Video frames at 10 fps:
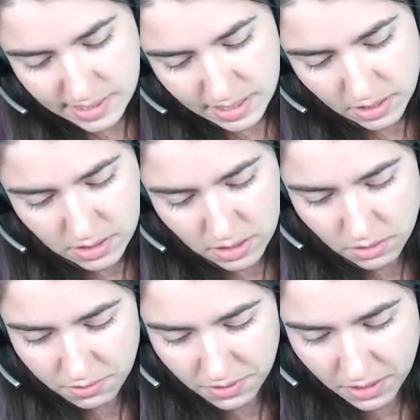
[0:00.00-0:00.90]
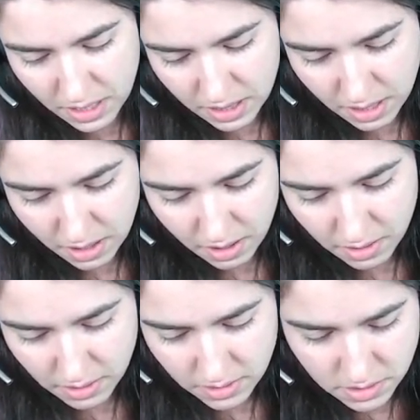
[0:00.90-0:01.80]
Looks a little funky there.
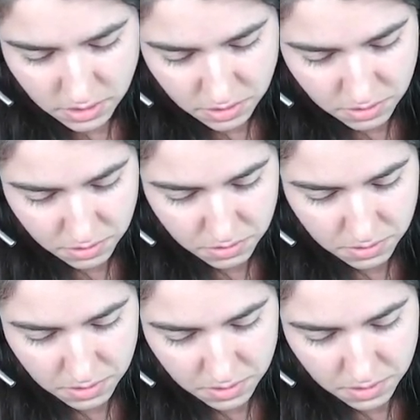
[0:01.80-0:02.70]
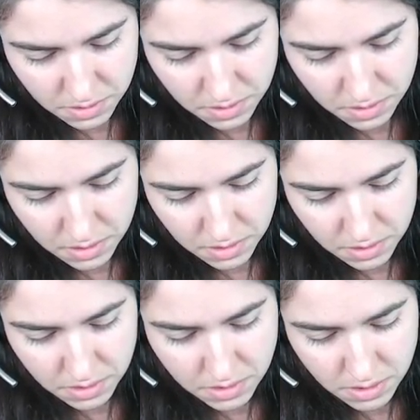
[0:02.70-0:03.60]
Let's do
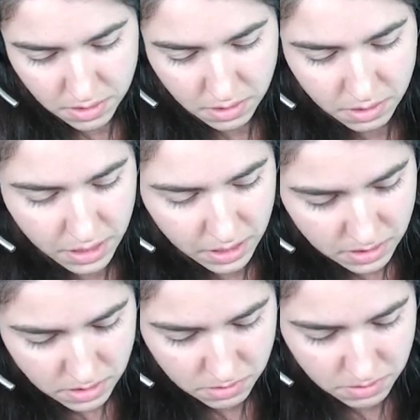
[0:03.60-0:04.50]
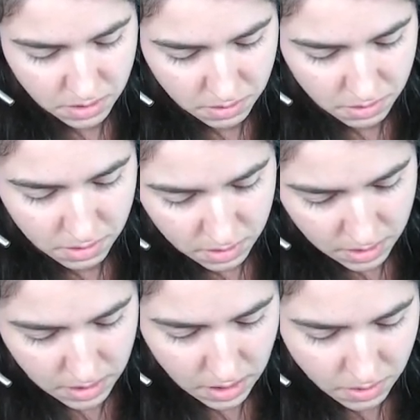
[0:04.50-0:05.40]
a dark green. Let's do another
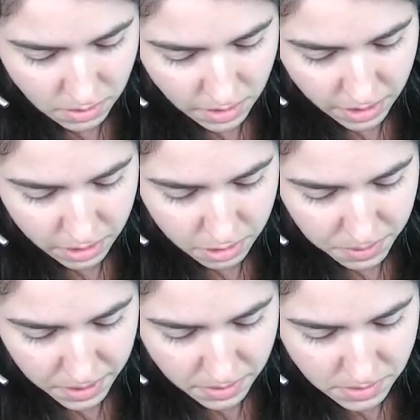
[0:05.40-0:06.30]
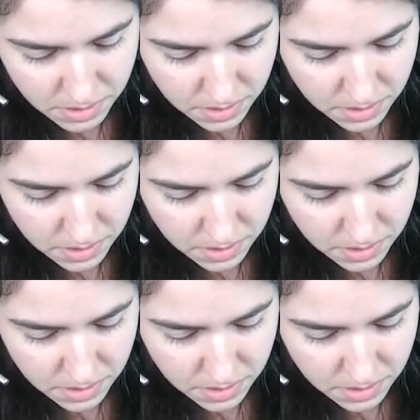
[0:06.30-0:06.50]
layer around.